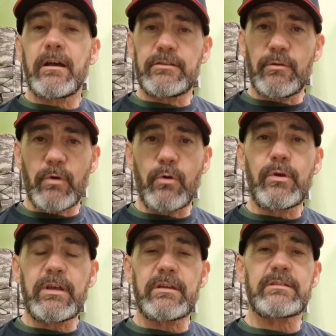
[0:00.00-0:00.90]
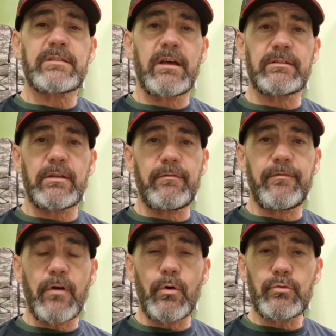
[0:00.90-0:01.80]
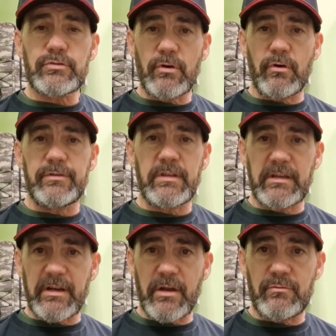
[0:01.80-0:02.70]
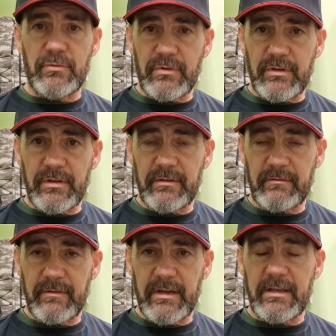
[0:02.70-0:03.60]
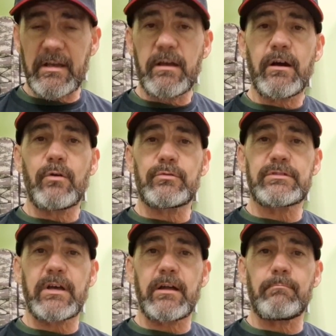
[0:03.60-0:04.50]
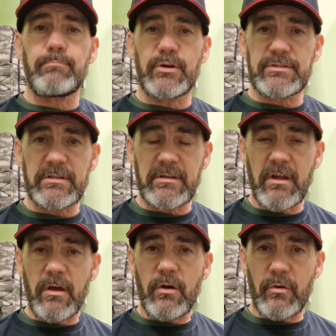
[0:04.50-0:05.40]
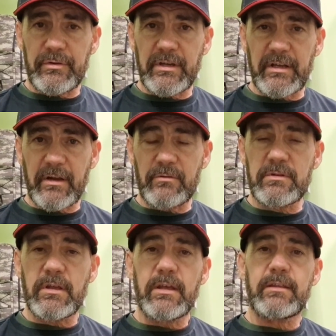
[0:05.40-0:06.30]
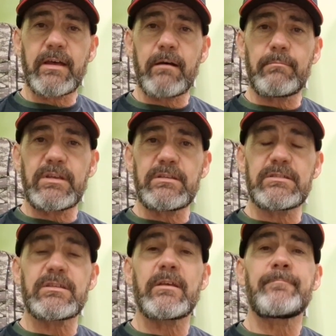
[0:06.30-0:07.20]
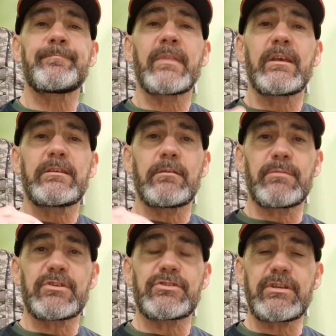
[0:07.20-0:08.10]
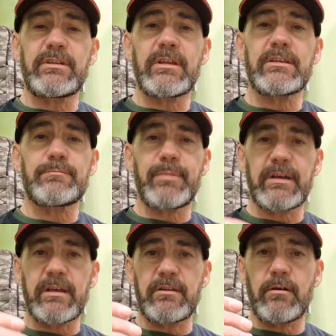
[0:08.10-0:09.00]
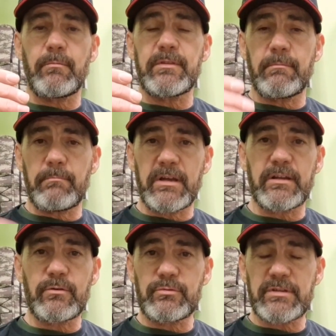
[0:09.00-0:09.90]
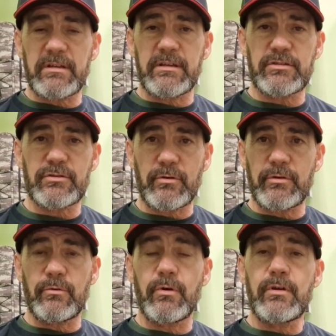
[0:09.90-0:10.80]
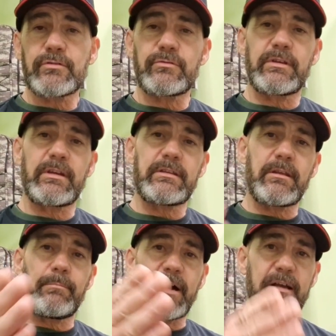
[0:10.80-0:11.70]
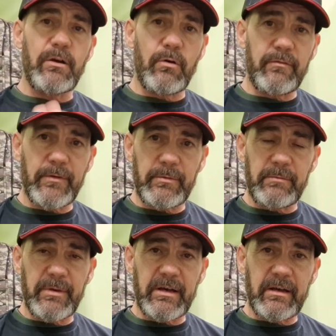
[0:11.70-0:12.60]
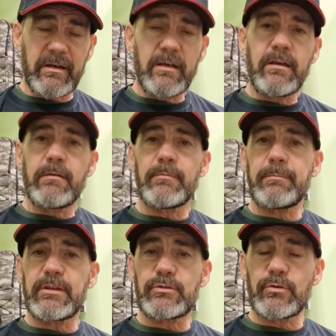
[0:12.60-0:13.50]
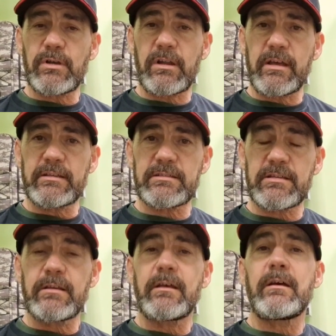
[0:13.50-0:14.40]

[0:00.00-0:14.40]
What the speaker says: and you will hear it starting to false on the ground, right? It will start buzzing on the ground. That means your machine is picking up the minerals in the soil, so you need to back it off a wee bit, maybe 2 clicks.